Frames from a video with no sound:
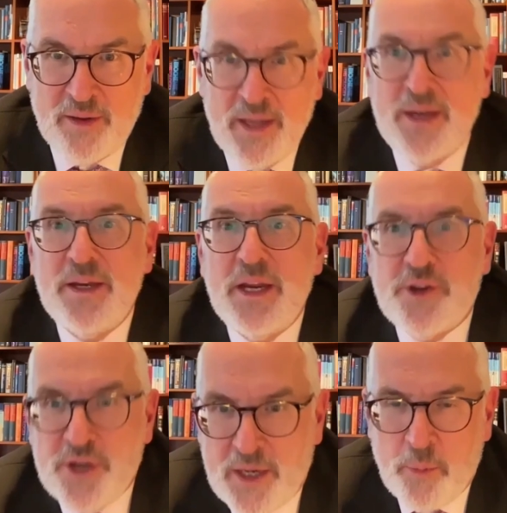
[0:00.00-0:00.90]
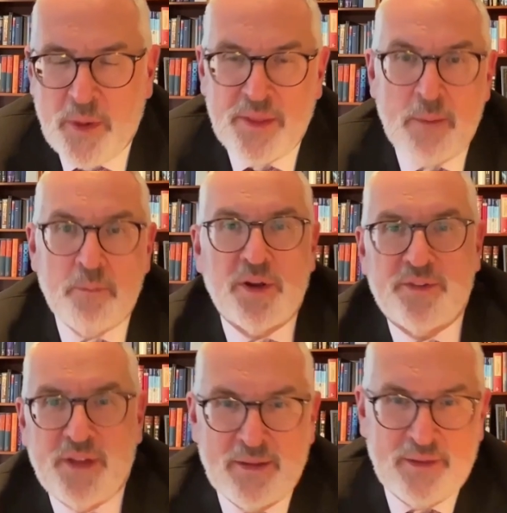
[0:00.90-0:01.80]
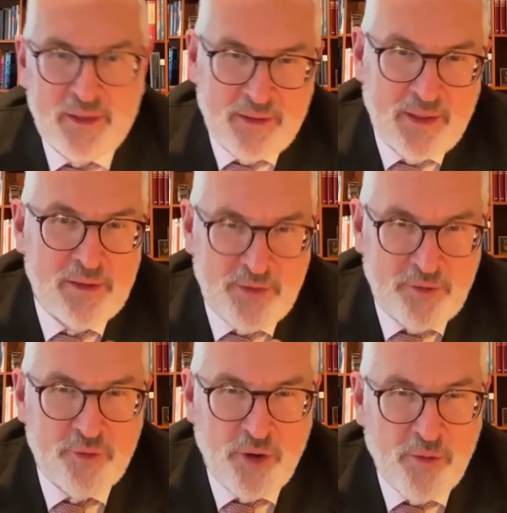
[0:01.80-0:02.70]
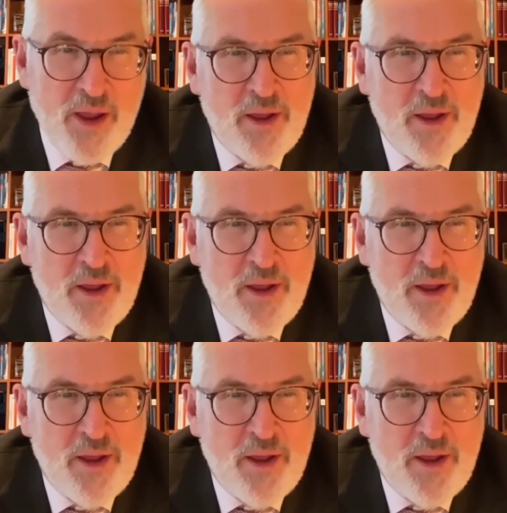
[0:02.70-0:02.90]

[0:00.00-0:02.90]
initially when they presented as a stroke.